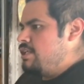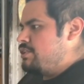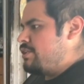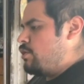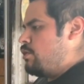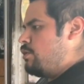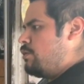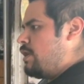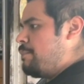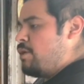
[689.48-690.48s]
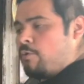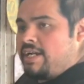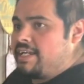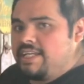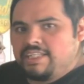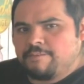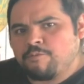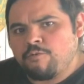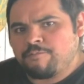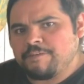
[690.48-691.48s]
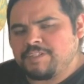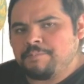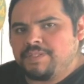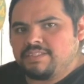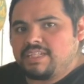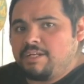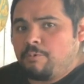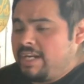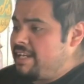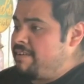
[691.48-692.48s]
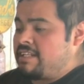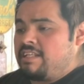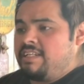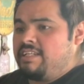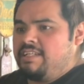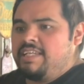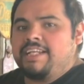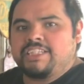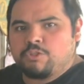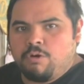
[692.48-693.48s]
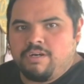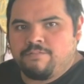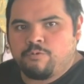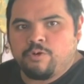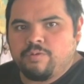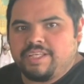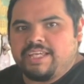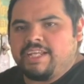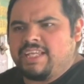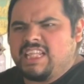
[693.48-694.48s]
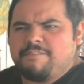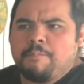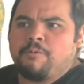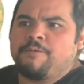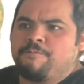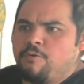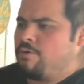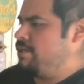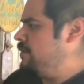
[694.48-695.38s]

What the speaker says: So, but we're not getting the full 15 psi. We're not even getting 12. We're only getting 11.4.